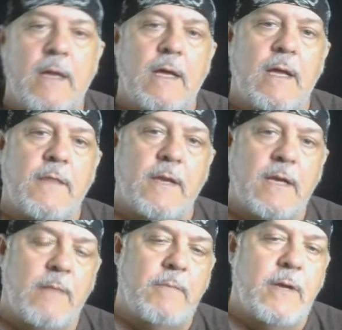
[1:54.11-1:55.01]
the
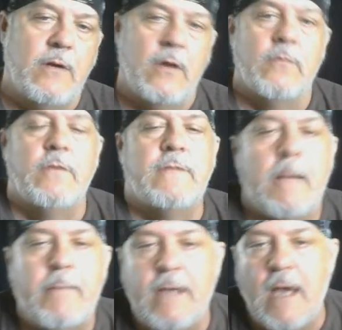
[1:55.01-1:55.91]
gunman on the
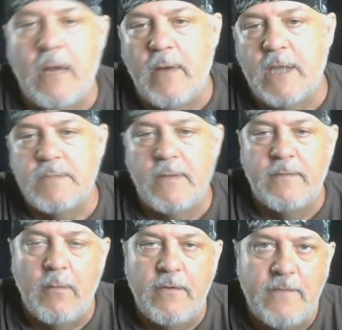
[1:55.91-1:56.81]
rooftop of the County Records building
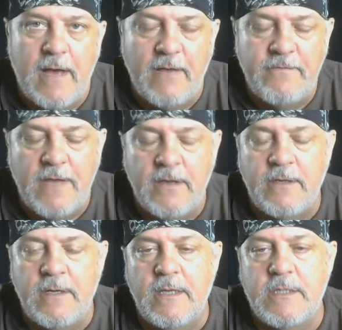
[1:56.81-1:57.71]
that we found in
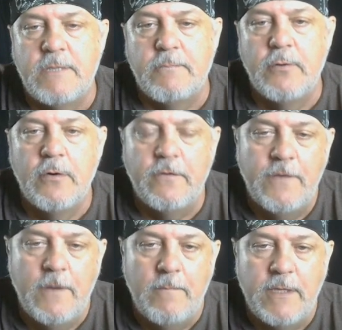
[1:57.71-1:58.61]
Zapruder
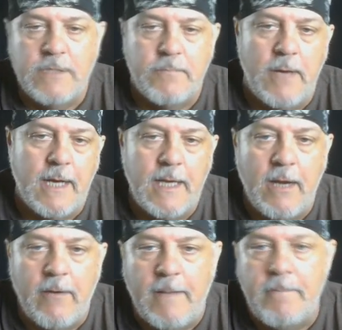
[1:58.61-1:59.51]
film in the Sprocket
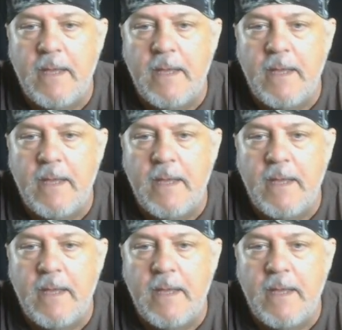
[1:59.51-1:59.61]
area.